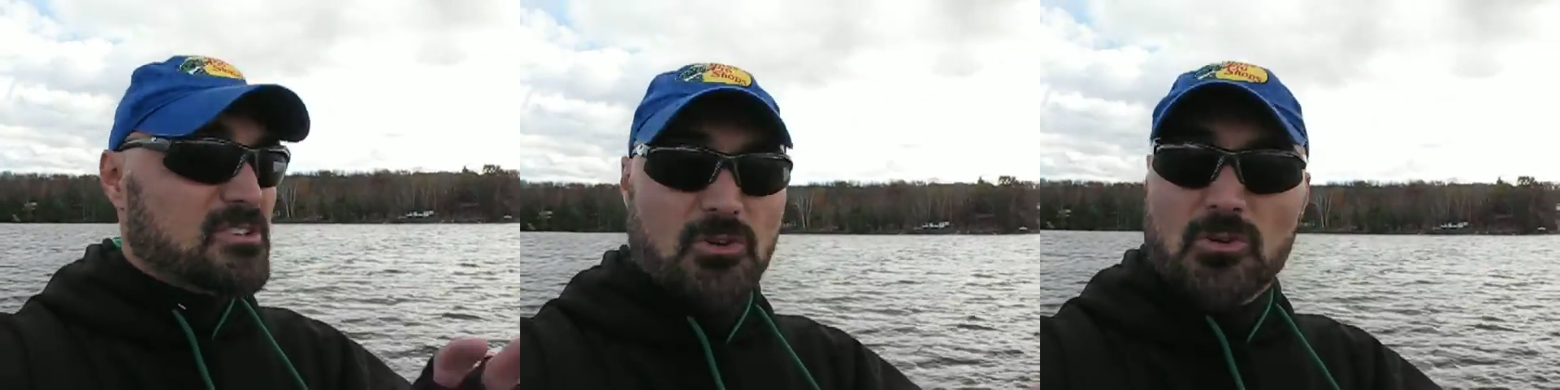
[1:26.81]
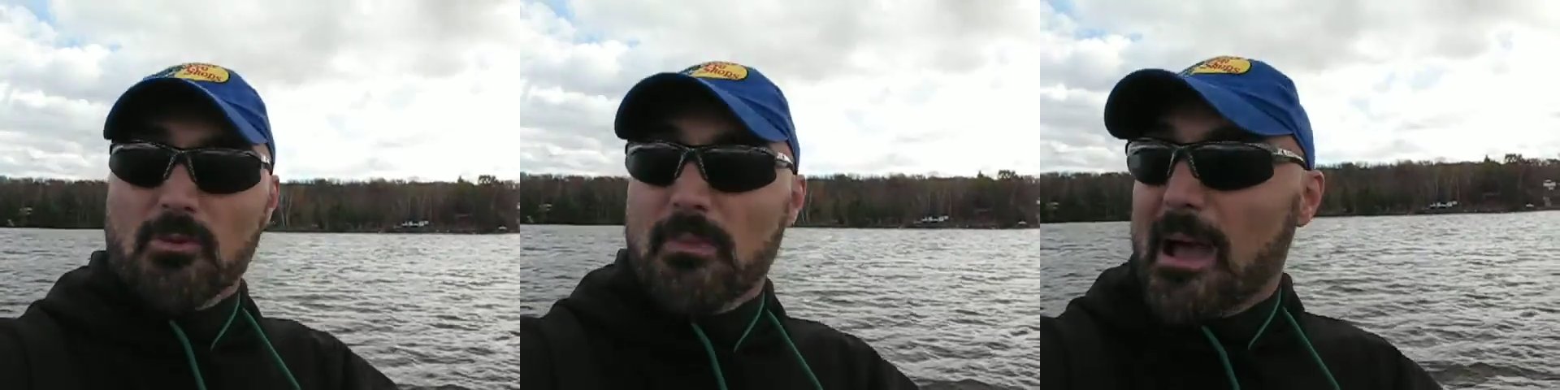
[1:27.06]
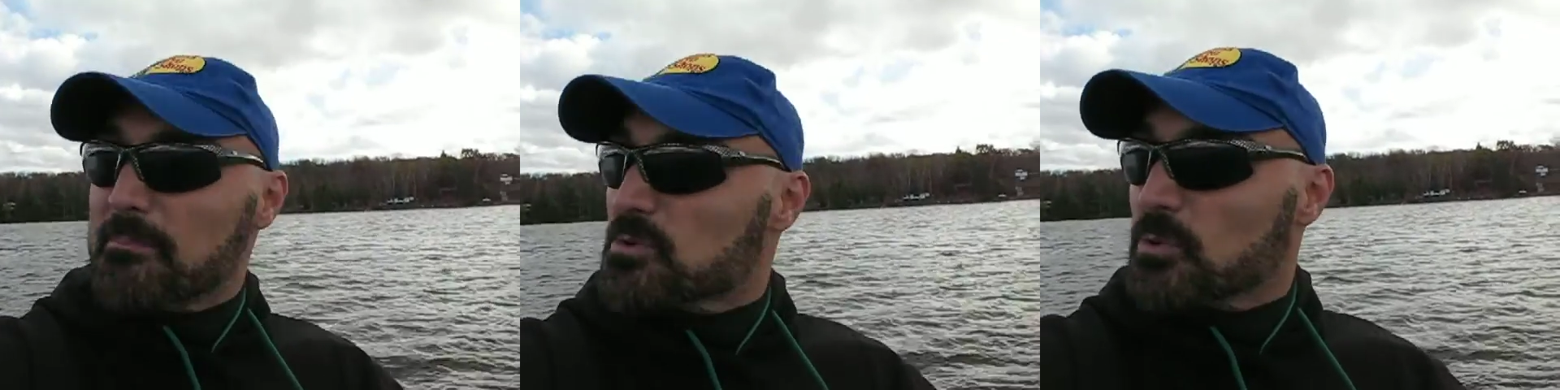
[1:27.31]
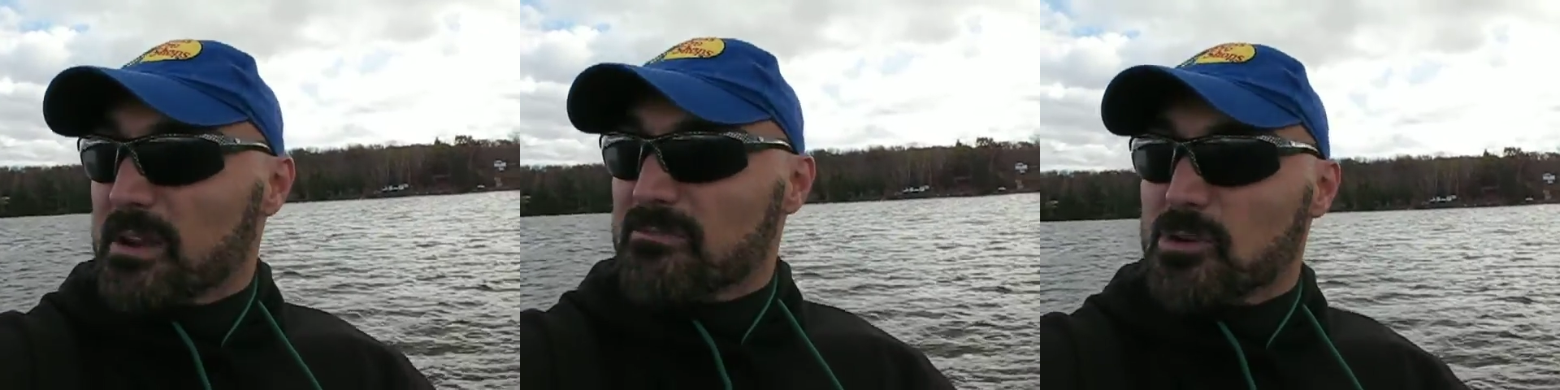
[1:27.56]
Google Maps, or
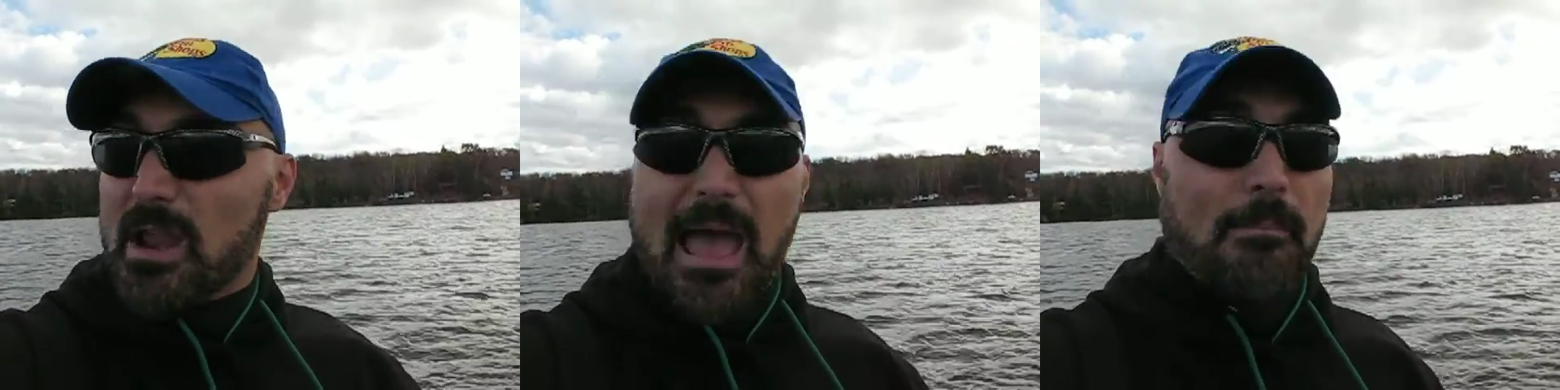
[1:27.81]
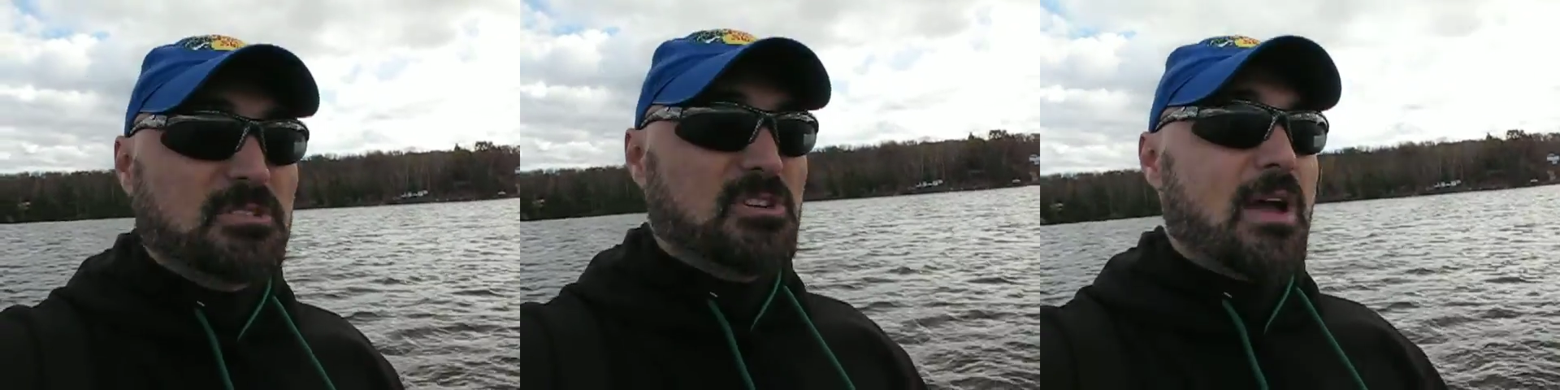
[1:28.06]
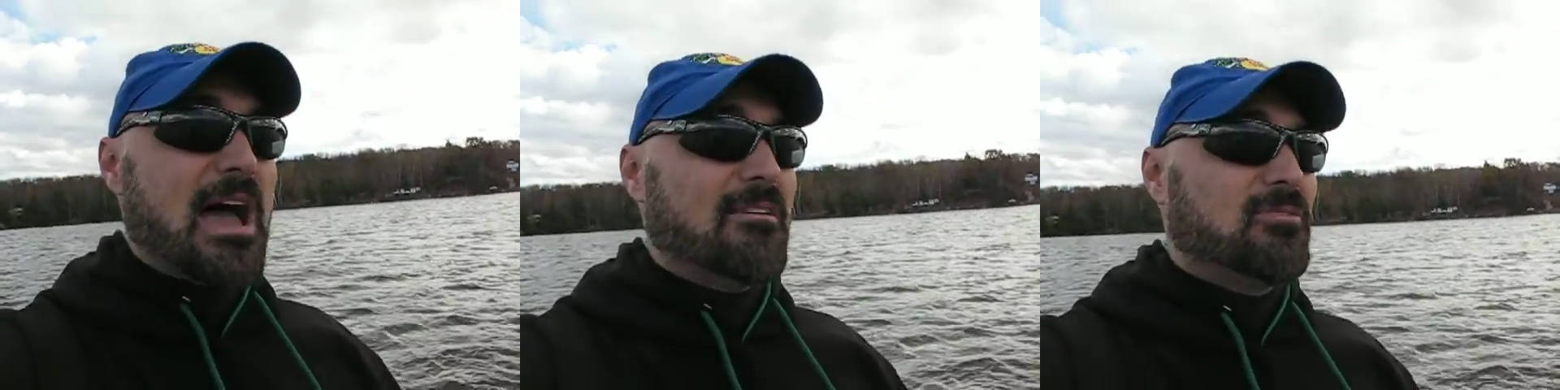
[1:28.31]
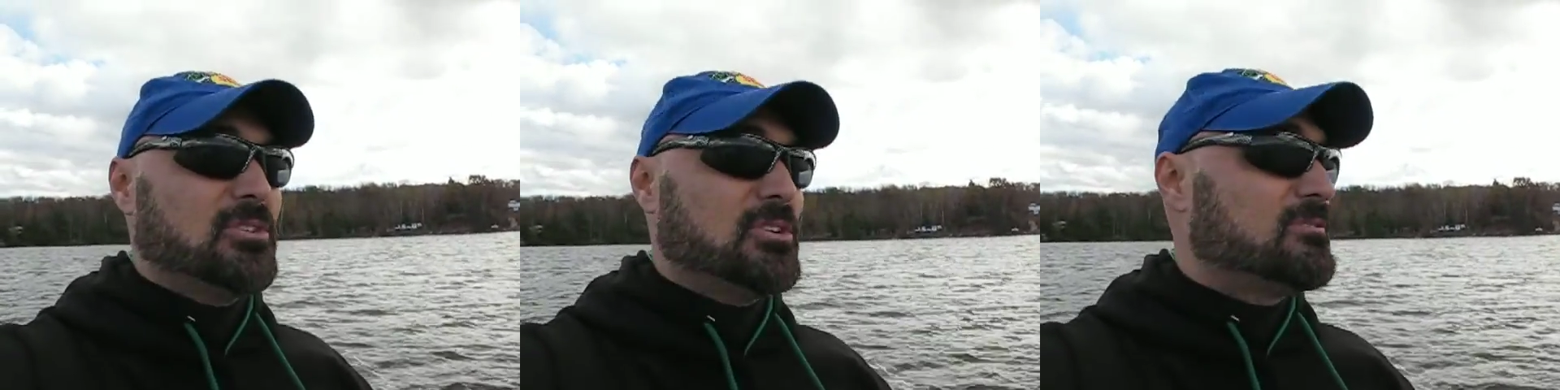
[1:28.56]
whatever apps you have
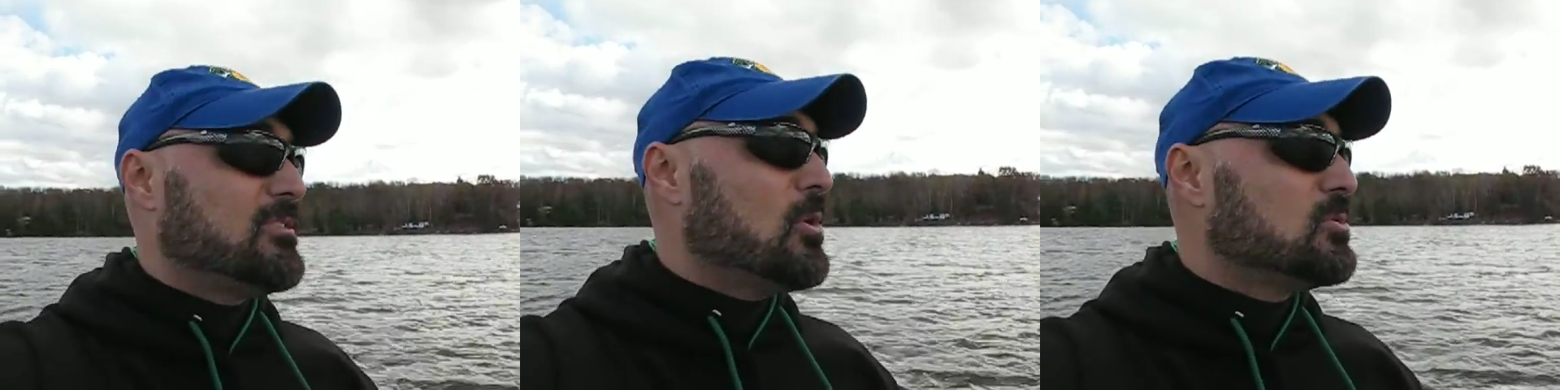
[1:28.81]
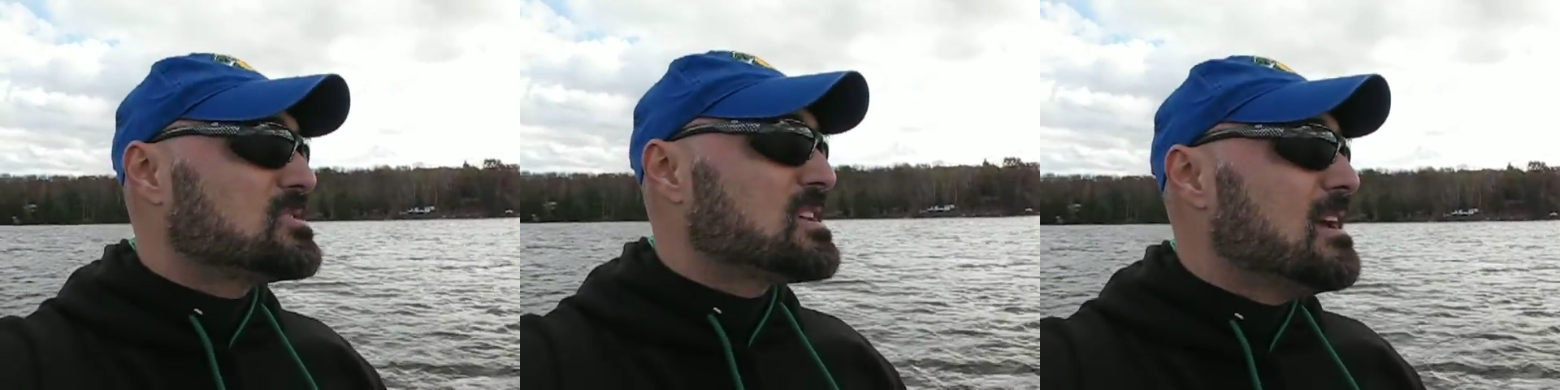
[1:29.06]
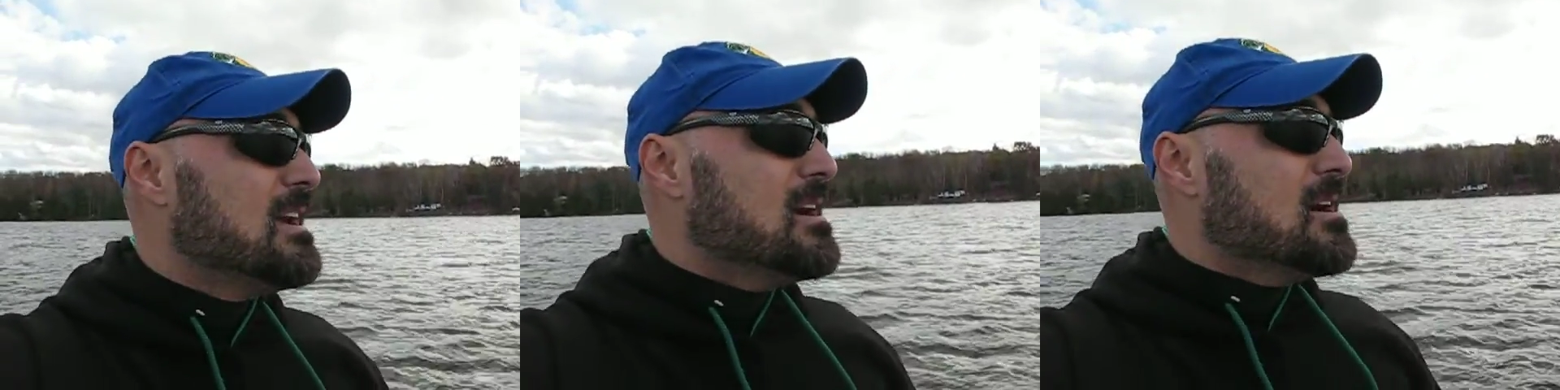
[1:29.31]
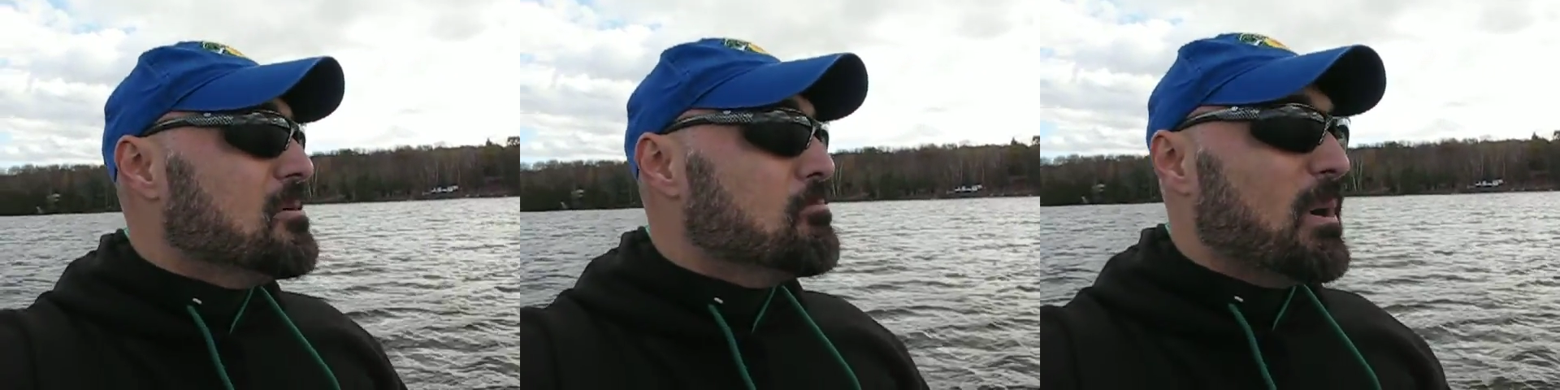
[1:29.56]
on your phones.
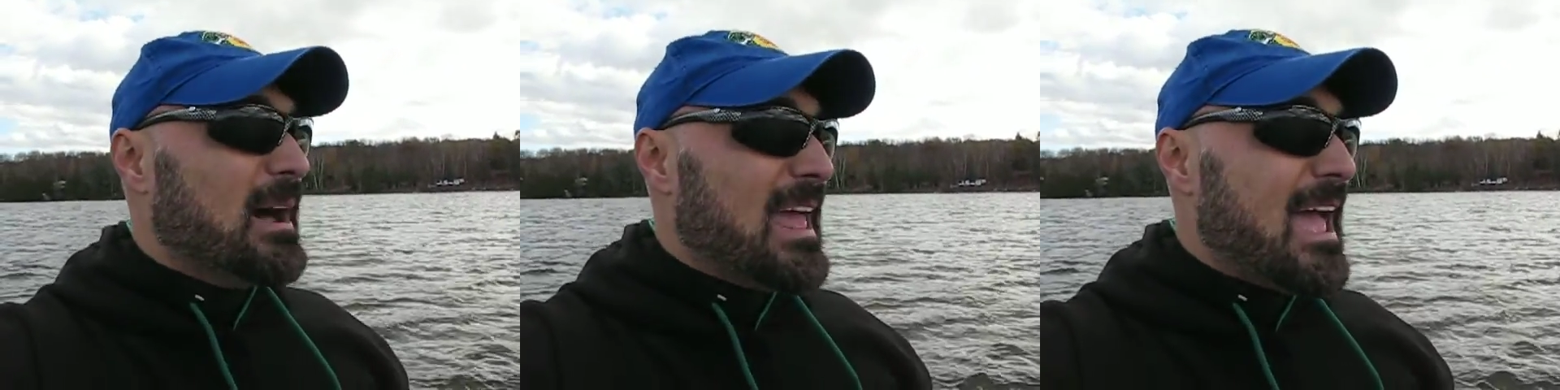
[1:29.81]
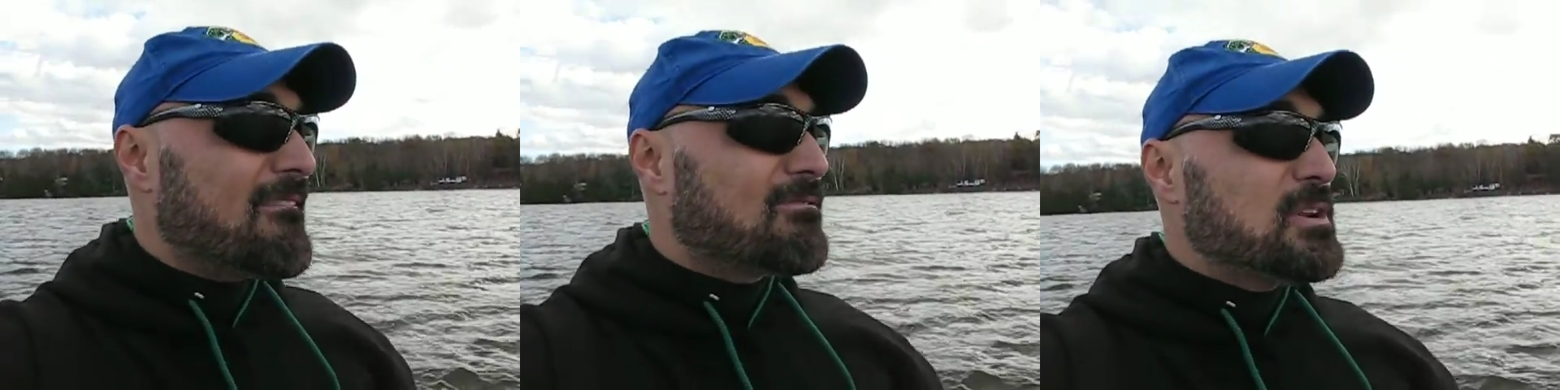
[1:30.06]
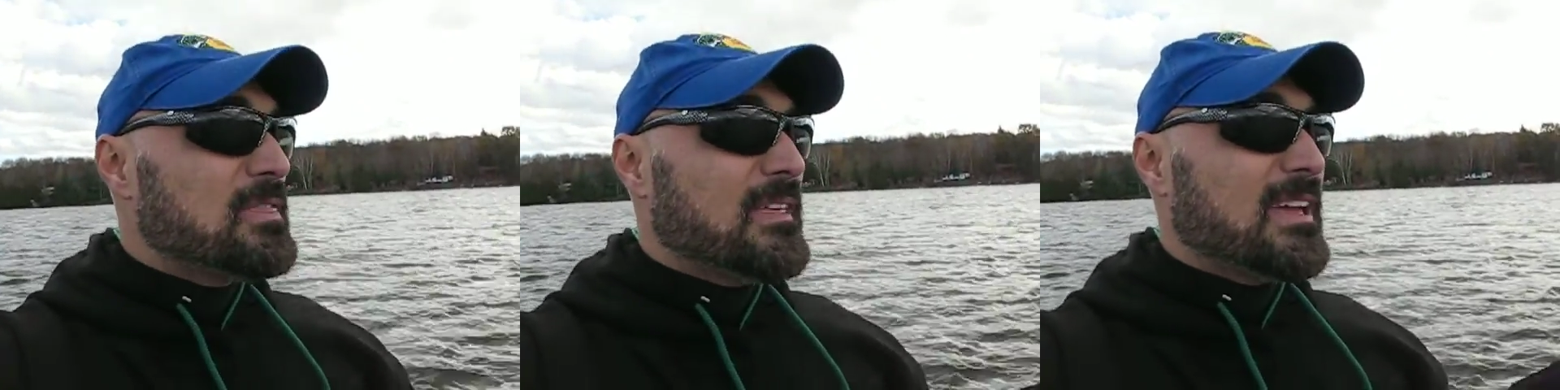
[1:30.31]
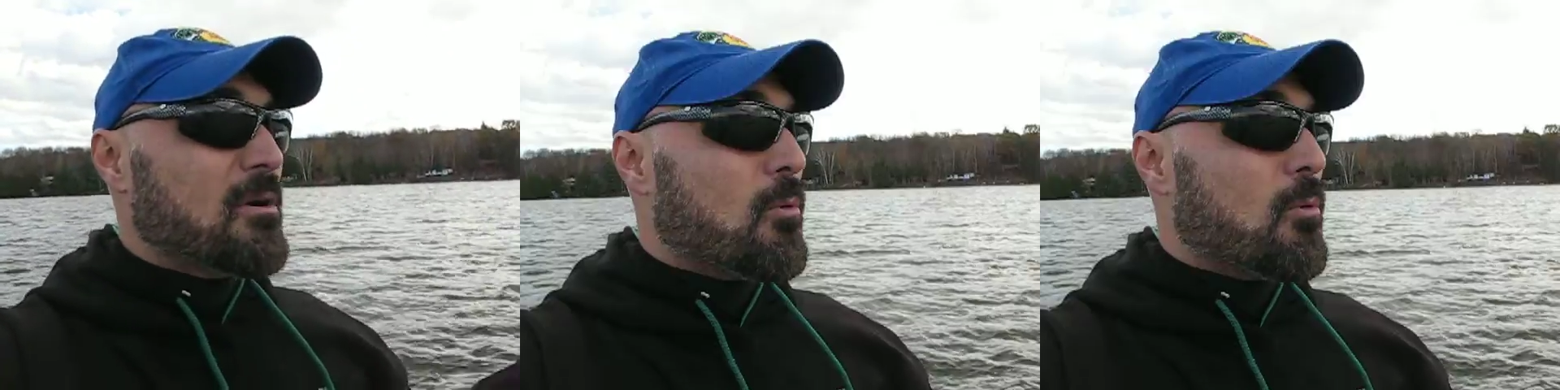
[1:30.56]
But everything at